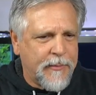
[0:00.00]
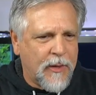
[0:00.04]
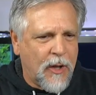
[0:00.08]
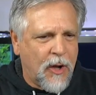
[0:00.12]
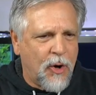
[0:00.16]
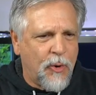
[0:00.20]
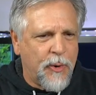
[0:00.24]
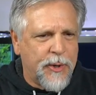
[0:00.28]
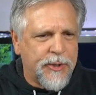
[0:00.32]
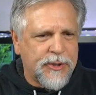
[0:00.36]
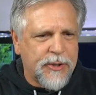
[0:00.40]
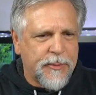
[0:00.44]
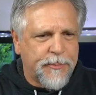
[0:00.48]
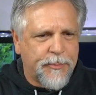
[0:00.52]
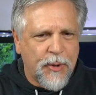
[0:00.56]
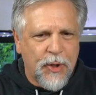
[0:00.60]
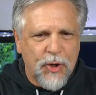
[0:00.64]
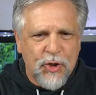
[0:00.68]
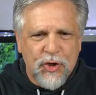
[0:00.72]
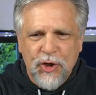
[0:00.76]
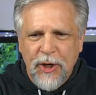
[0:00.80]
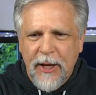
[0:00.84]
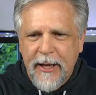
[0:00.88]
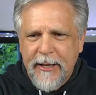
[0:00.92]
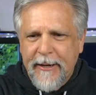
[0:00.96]
Always
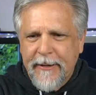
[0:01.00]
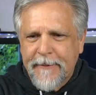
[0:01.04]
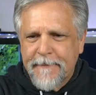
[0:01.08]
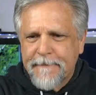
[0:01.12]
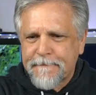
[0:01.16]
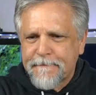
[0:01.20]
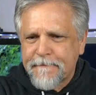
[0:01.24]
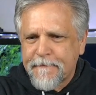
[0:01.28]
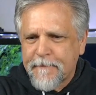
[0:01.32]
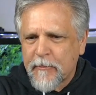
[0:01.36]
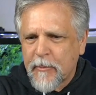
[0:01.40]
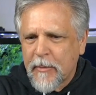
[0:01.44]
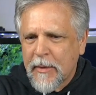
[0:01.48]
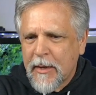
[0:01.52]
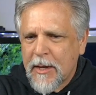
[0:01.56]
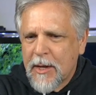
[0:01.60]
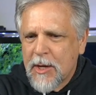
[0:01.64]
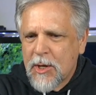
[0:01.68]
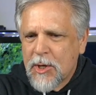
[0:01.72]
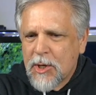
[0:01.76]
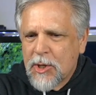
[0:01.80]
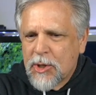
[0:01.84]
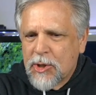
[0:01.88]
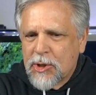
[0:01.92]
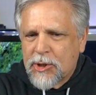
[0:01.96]
appreciated.
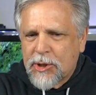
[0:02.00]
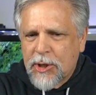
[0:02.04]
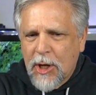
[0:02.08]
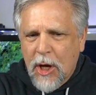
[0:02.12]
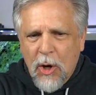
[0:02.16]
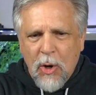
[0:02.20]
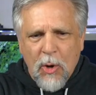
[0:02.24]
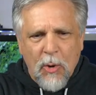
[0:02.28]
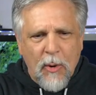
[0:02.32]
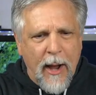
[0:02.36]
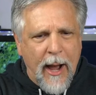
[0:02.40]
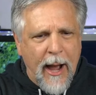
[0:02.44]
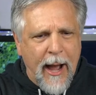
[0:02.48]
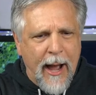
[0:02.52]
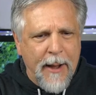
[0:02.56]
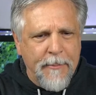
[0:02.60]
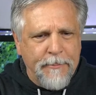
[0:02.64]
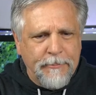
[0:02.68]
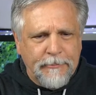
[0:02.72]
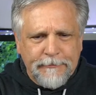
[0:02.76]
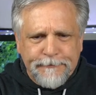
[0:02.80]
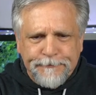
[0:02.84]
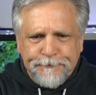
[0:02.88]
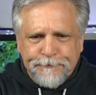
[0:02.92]
So um,